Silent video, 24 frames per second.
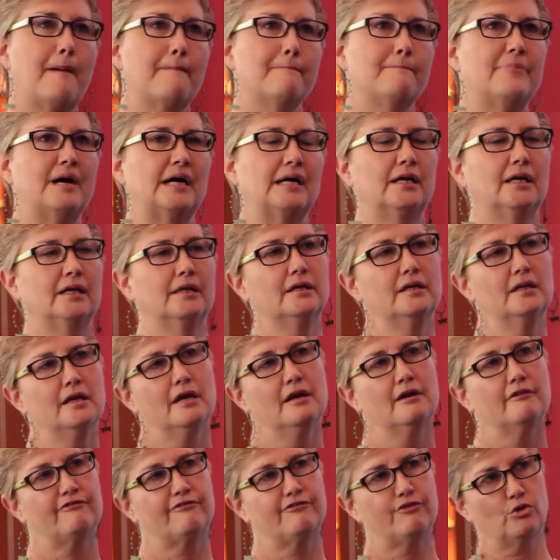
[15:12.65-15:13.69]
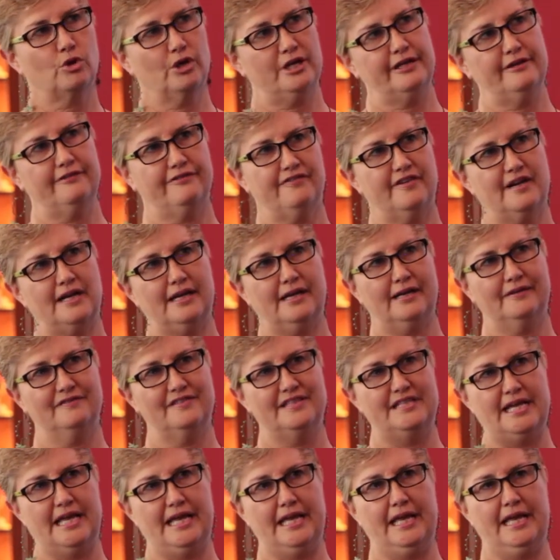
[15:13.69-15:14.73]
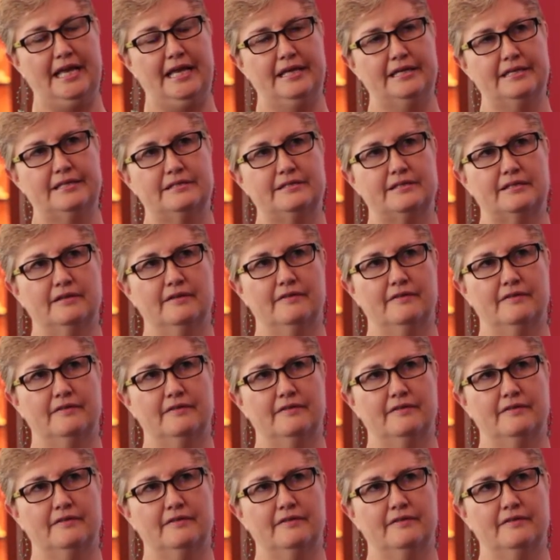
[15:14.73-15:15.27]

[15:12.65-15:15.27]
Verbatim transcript: But 45 days